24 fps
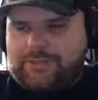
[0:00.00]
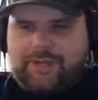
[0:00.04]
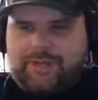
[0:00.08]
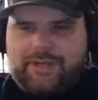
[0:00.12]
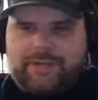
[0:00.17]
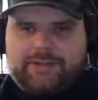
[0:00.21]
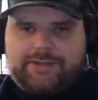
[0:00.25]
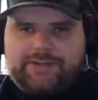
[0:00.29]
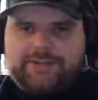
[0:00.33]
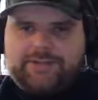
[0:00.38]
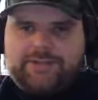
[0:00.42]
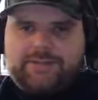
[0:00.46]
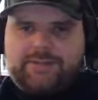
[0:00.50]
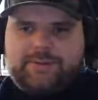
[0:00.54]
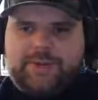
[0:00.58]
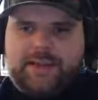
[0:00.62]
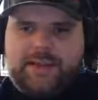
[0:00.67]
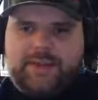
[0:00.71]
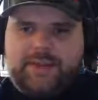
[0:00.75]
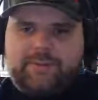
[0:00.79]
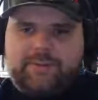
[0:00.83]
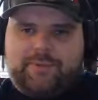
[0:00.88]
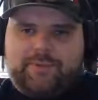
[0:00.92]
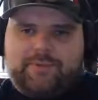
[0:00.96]
I just am
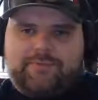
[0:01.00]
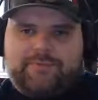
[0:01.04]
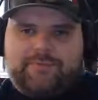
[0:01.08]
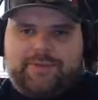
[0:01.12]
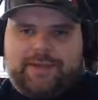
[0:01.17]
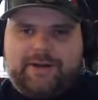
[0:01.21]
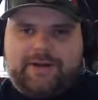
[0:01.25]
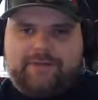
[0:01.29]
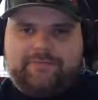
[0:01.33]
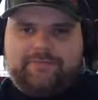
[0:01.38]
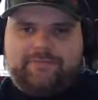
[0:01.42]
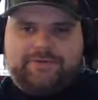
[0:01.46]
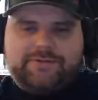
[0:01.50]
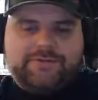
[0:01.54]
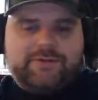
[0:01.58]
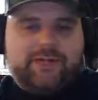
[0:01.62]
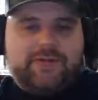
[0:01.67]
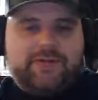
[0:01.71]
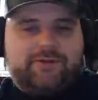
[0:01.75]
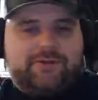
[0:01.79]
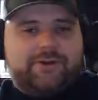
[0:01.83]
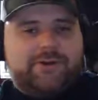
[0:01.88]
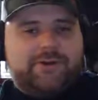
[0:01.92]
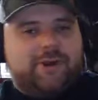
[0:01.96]
not a big fan of. There's a
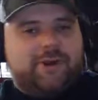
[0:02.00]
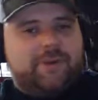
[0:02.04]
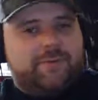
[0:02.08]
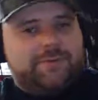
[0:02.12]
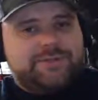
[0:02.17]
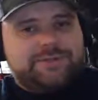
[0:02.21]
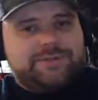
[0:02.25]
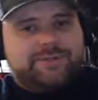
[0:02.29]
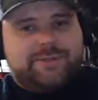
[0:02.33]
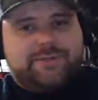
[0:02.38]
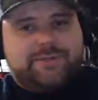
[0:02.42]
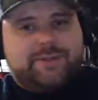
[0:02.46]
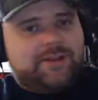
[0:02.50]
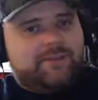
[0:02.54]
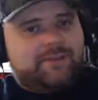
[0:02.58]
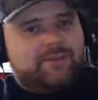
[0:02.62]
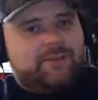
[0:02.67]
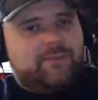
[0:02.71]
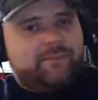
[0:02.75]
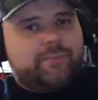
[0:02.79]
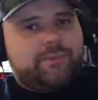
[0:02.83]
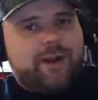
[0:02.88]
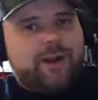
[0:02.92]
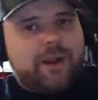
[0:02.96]
lot of great companies that make a lot of
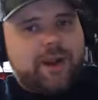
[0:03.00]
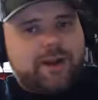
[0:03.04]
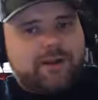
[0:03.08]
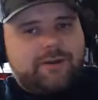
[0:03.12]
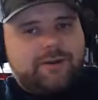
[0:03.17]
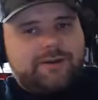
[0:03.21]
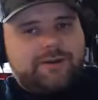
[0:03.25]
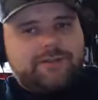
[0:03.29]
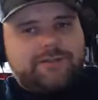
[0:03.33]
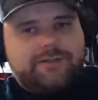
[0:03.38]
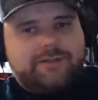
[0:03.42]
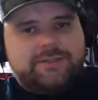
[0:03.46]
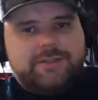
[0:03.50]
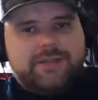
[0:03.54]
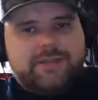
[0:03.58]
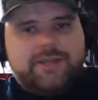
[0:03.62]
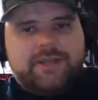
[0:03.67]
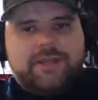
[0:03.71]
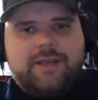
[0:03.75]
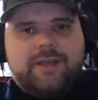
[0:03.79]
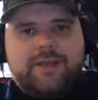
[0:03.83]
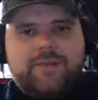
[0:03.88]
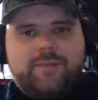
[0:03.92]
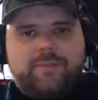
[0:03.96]
great products,
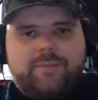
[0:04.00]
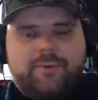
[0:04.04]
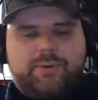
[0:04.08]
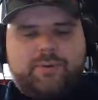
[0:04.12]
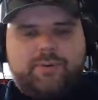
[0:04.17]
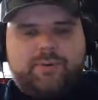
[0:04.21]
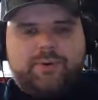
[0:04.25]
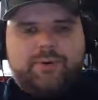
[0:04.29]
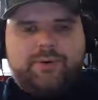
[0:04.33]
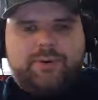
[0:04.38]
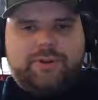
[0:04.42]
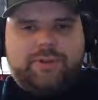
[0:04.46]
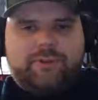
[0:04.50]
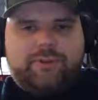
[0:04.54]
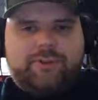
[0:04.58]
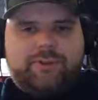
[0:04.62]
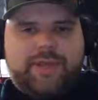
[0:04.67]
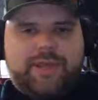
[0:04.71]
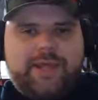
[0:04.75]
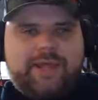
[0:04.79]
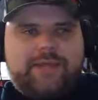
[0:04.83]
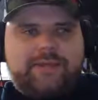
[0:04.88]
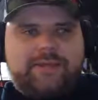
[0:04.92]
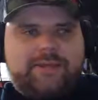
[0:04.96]
but when
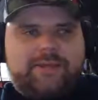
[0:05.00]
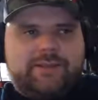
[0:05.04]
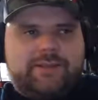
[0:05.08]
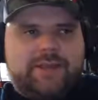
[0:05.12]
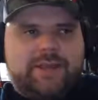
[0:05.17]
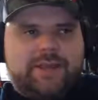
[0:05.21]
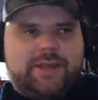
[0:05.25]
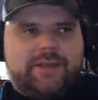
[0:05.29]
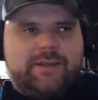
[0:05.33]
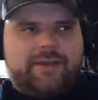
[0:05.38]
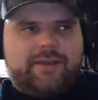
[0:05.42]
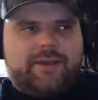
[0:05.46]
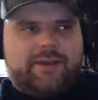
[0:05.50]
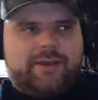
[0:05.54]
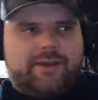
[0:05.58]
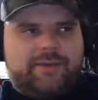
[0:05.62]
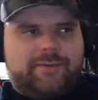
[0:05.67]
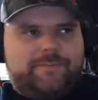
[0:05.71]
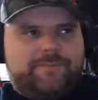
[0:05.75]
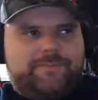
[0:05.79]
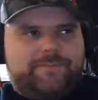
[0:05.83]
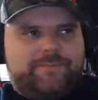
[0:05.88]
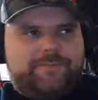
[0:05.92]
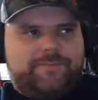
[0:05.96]
that
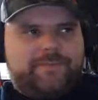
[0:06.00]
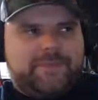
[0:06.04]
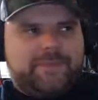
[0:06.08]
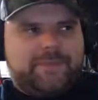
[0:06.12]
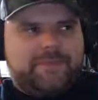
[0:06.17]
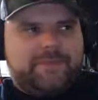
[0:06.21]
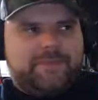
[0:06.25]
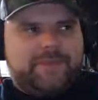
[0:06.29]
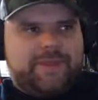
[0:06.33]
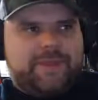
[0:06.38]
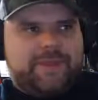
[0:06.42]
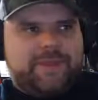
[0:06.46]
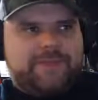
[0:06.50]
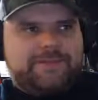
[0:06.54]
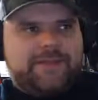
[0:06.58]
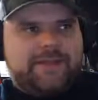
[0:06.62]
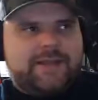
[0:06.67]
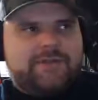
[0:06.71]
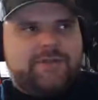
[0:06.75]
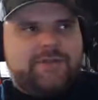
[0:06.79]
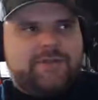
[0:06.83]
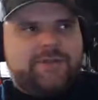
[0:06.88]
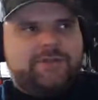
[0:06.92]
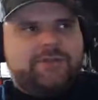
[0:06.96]
is
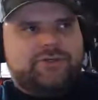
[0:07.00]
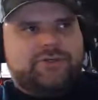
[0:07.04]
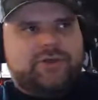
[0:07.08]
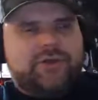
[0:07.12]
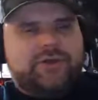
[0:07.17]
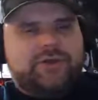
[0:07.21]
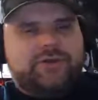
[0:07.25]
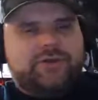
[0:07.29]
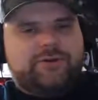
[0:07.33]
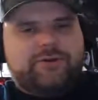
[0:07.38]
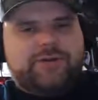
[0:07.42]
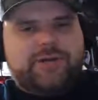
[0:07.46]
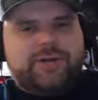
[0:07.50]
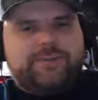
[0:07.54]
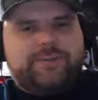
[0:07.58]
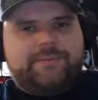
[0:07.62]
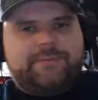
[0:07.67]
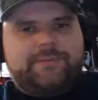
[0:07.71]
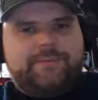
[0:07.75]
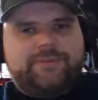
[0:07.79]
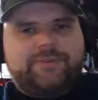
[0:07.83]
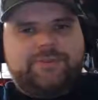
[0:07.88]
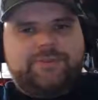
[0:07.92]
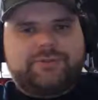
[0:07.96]
how they try to attract
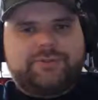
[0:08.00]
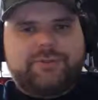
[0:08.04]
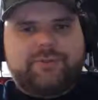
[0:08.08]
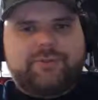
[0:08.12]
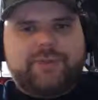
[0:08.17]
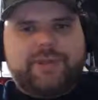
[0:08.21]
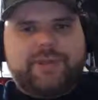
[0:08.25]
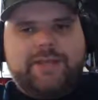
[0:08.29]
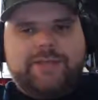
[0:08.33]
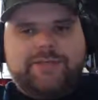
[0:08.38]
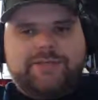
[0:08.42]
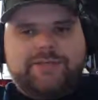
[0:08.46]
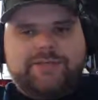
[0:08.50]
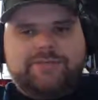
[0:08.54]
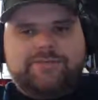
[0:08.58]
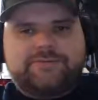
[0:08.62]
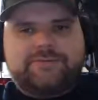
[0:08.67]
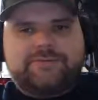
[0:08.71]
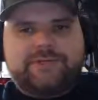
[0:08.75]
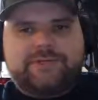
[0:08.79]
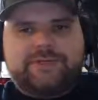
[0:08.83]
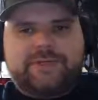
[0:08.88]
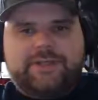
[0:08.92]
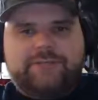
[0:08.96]
people to their pages
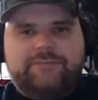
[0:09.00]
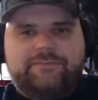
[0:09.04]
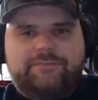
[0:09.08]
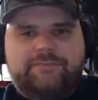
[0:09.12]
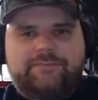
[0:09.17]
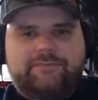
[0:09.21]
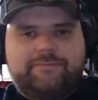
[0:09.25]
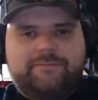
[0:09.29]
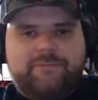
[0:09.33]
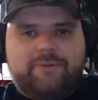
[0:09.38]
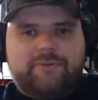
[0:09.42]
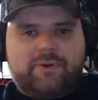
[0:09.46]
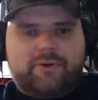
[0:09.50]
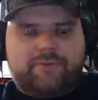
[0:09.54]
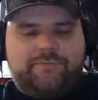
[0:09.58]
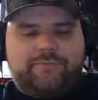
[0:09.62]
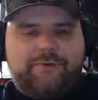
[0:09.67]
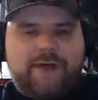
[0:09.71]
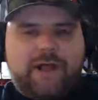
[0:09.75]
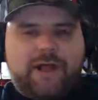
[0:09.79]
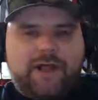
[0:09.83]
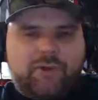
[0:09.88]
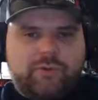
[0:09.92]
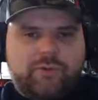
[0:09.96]
and get, a
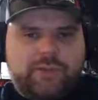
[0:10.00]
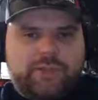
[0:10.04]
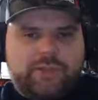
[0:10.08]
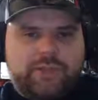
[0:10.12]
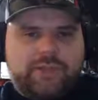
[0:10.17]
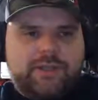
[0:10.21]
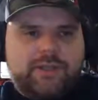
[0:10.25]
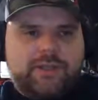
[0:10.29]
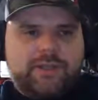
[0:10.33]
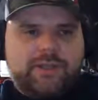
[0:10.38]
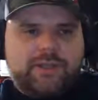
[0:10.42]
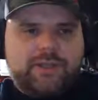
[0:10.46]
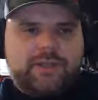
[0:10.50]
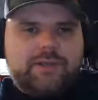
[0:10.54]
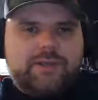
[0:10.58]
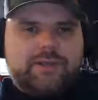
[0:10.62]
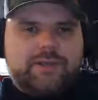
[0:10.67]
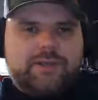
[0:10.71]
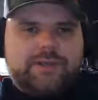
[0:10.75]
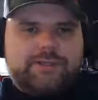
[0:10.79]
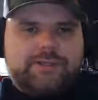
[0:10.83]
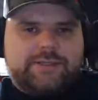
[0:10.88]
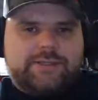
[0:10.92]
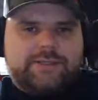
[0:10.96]
following
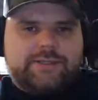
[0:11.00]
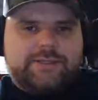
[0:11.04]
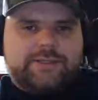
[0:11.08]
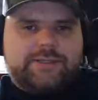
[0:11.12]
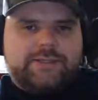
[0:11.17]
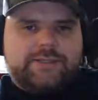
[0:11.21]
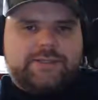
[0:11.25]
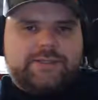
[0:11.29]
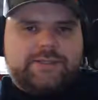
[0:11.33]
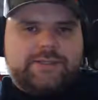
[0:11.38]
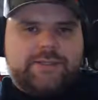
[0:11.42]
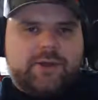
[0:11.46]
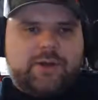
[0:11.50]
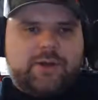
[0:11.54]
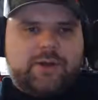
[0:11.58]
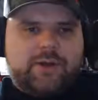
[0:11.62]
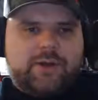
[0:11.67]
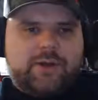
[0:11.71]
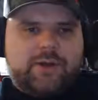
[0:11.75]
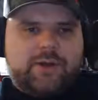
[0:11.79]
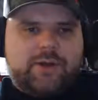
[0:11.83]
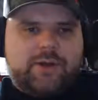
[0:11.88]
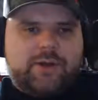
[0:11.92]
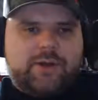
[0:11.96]
and to help
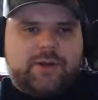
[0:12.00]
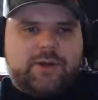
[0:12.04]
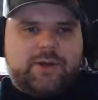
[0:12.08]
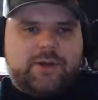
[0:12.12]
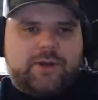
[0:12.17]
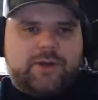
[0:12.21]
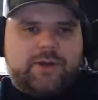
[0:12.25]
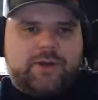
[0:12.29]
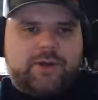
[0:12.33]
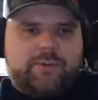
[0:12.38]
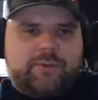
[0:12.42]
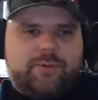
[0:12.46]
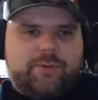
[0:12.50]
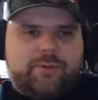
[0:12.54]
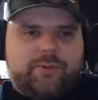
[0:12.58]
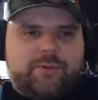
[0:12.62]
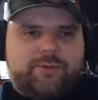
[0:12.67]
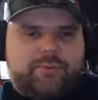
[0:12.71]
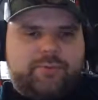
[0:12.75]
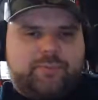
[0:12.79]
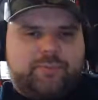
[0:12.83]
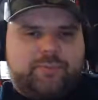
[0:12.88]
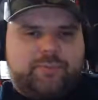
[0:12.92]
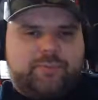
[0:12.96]

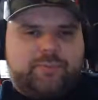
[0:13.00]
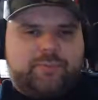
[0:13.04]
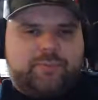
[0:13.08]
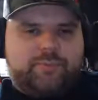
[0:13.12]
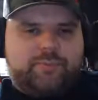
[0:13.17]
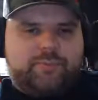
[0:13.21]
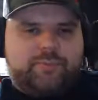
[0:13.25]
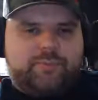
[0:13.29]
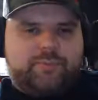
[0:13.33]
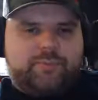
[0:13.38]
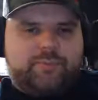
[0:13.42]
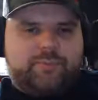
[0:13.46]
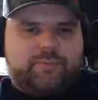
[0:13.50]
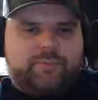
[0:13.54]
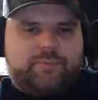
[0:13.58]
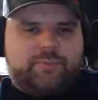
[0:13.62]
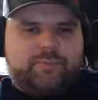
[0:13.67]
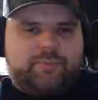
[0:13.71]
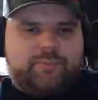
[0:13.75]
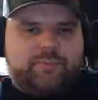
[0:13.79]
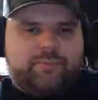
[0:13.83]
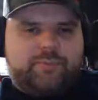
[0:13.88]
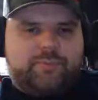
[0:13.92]
people tracks a bit